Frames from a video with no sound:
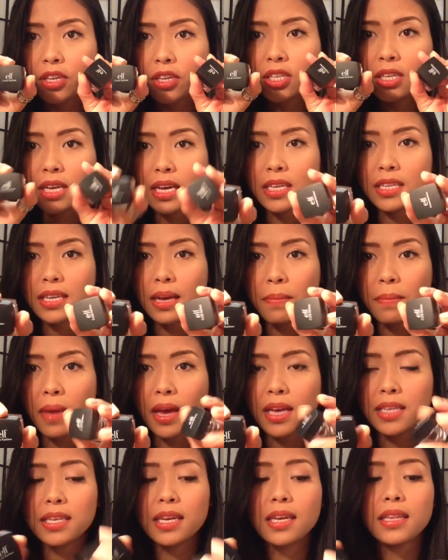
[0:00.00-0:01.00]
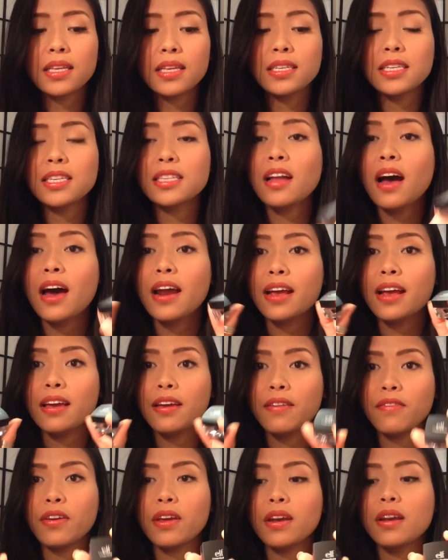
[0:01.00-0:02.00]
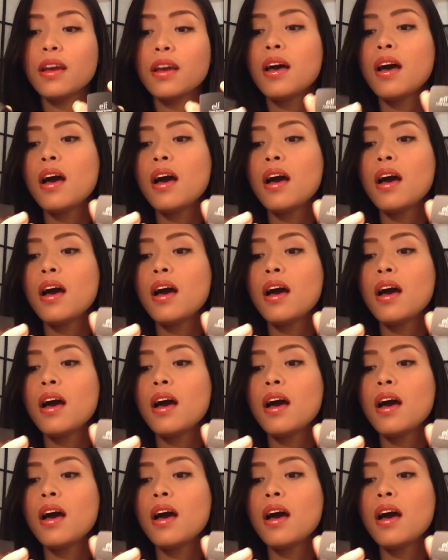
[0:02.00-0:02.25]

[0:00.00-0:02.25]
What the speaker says: This is amazing. This is not even